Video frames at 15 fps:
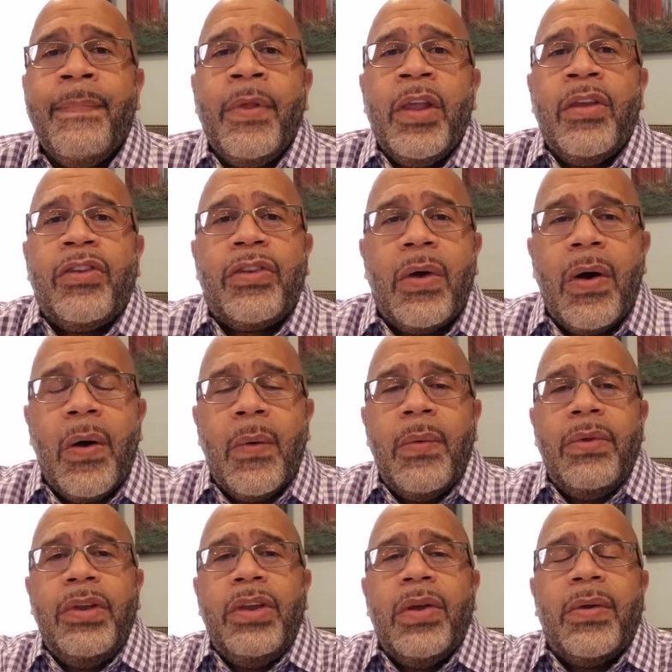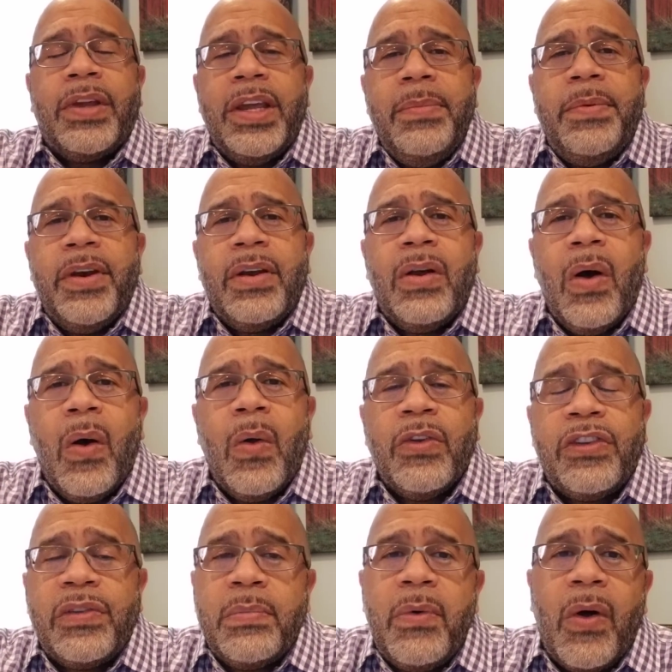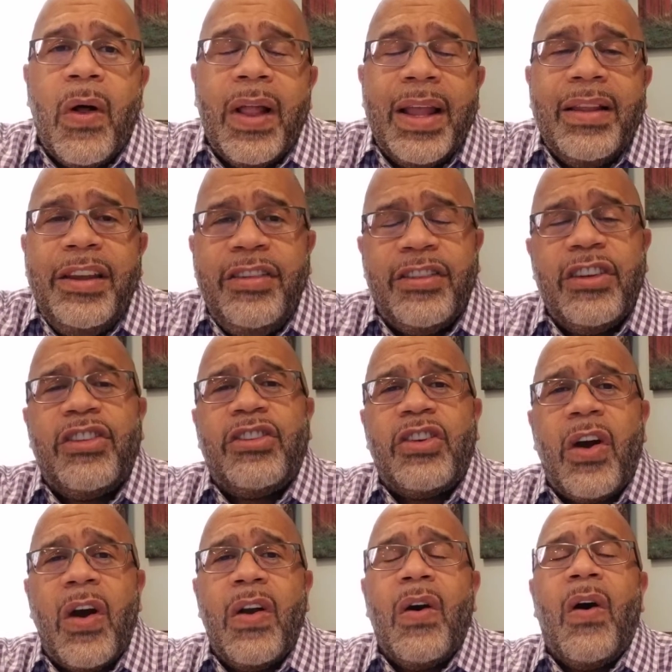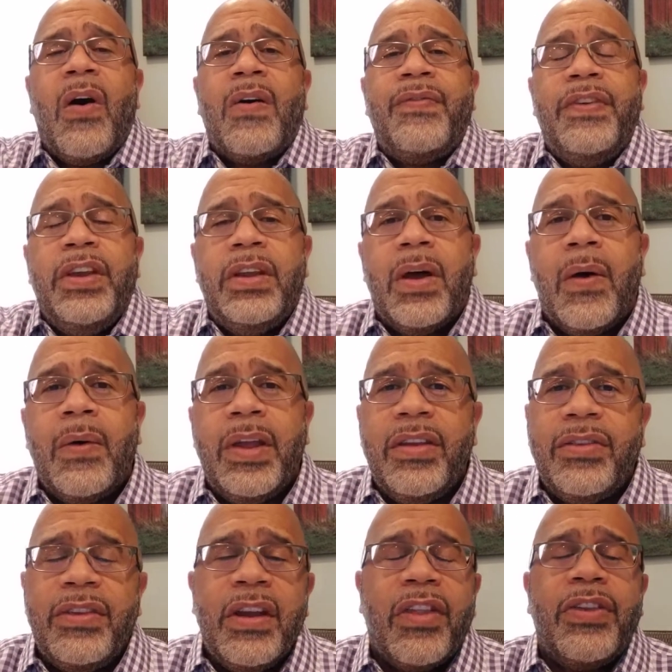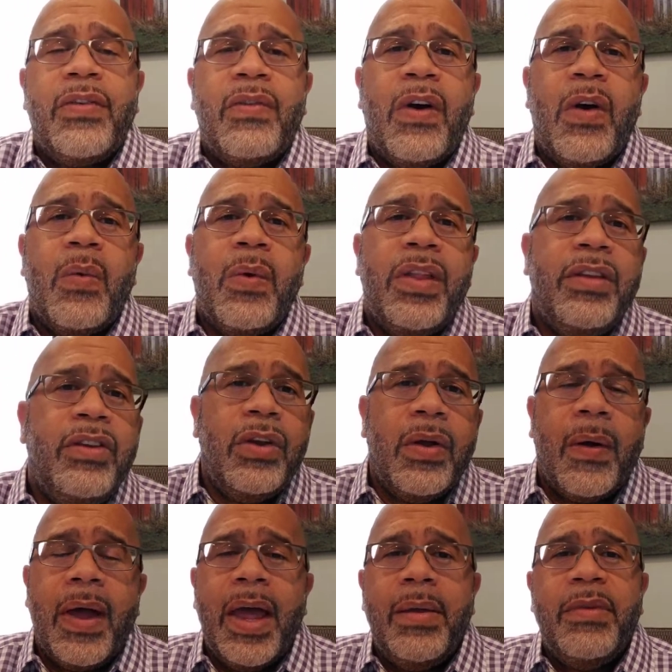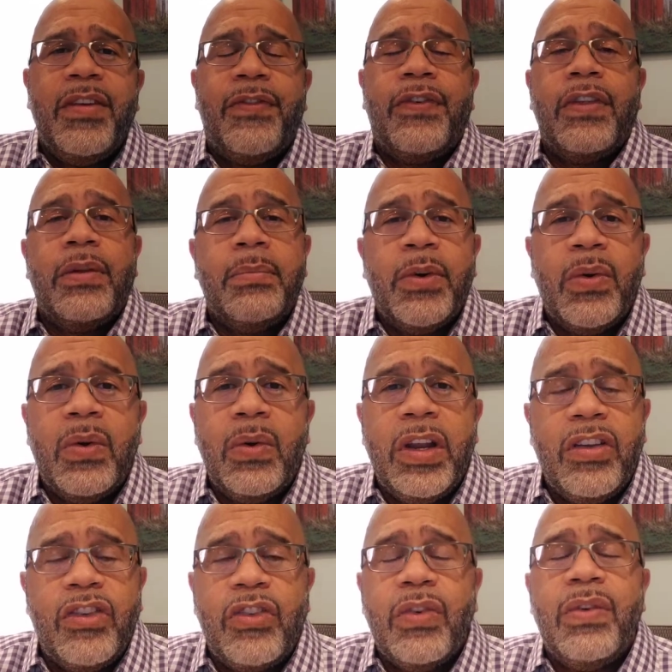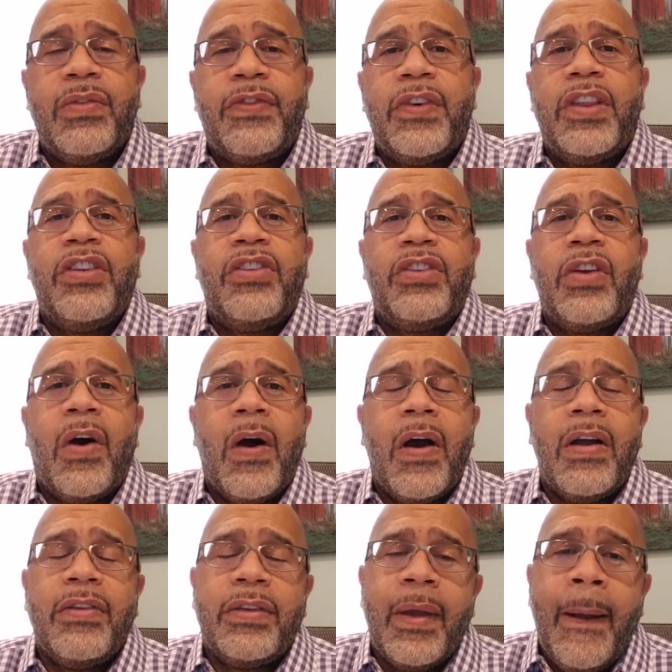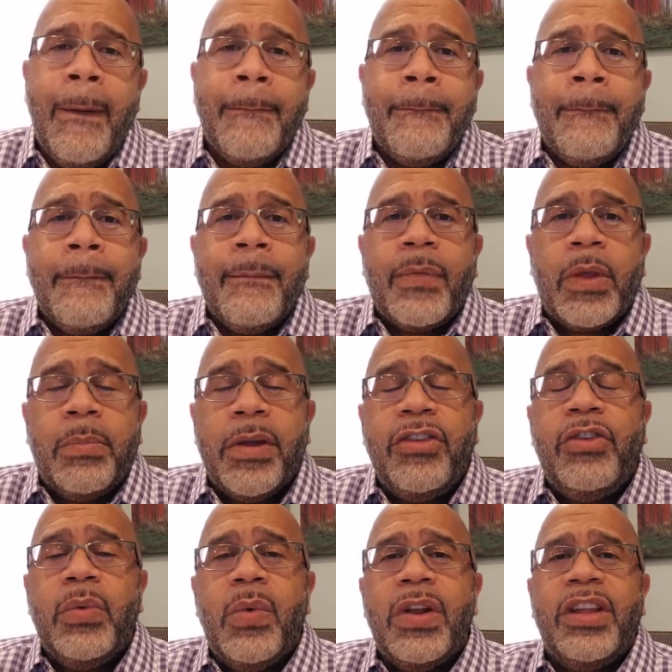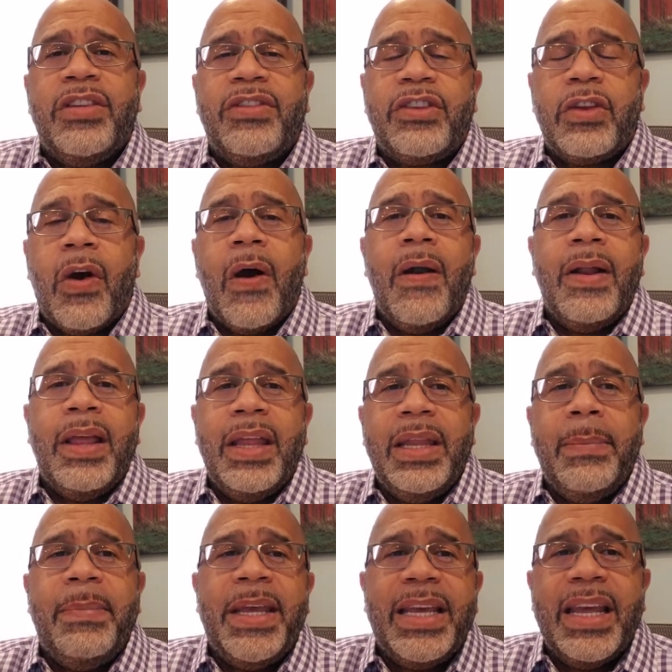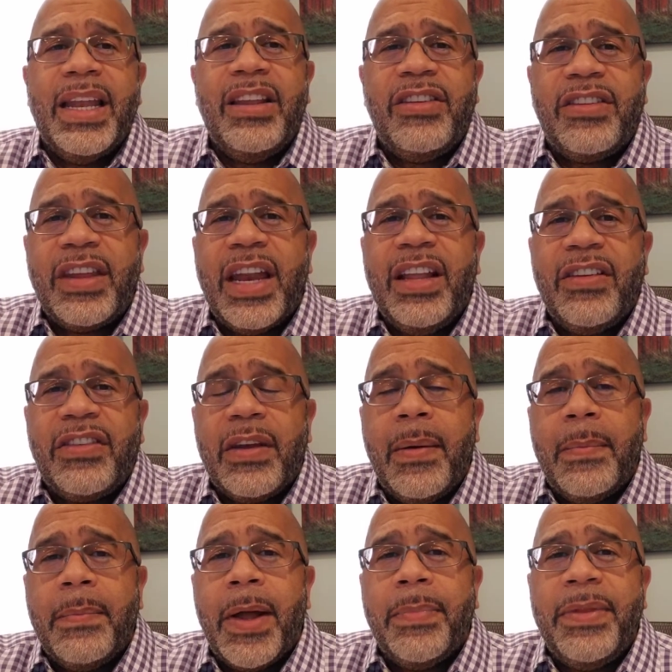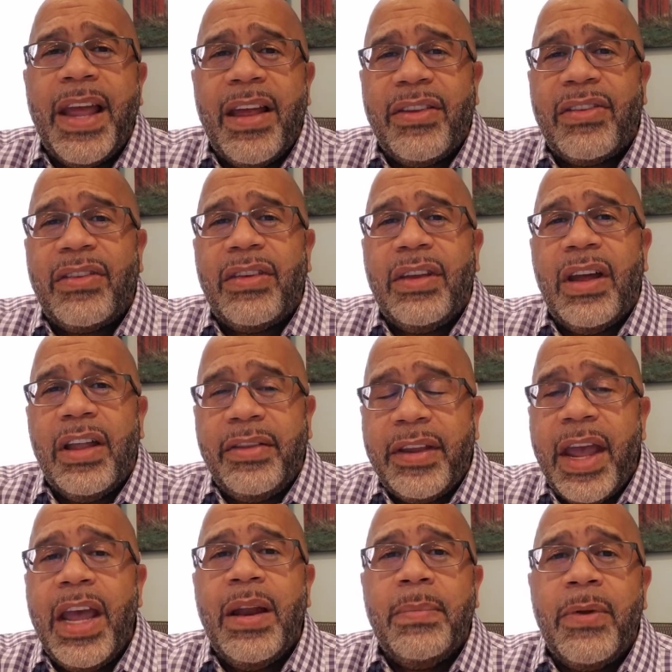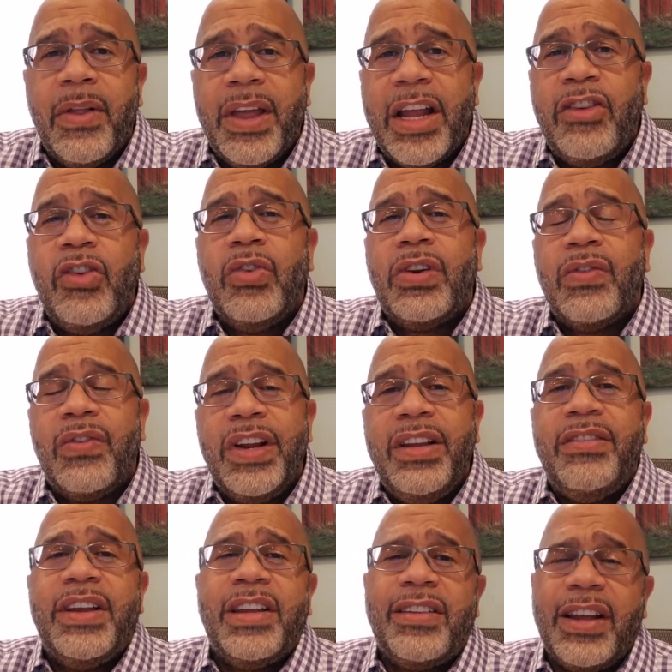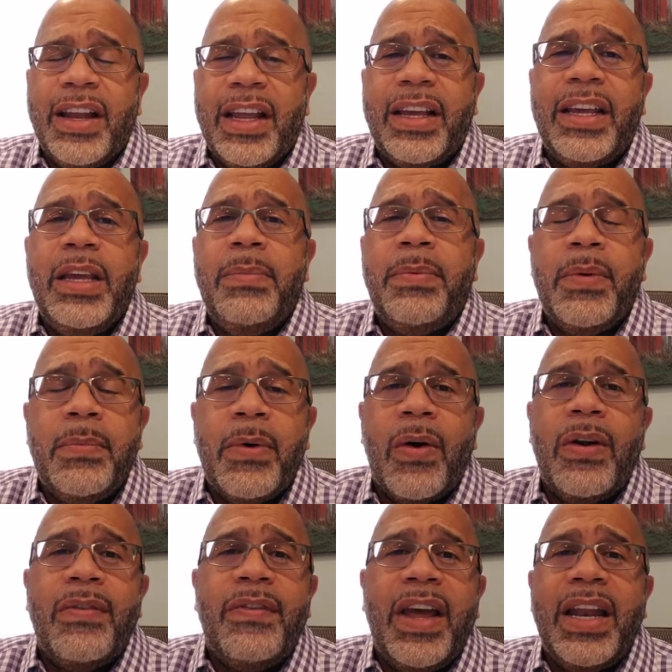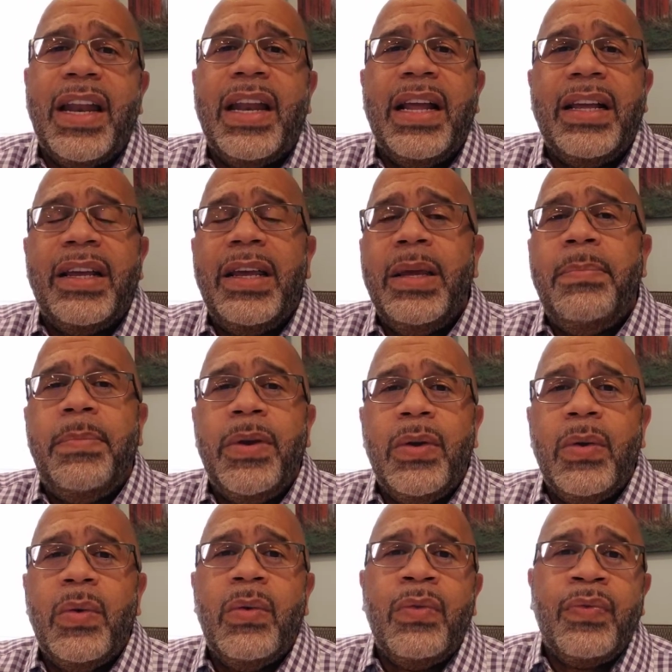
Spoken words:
So, keep your goals small, at least to start off. It's nothing wrong with, aiming for the moon and shooting for the stars. But you want to start in the beginning setting something up that's attainable, that you can reach, that's going to keep you motivated and keep you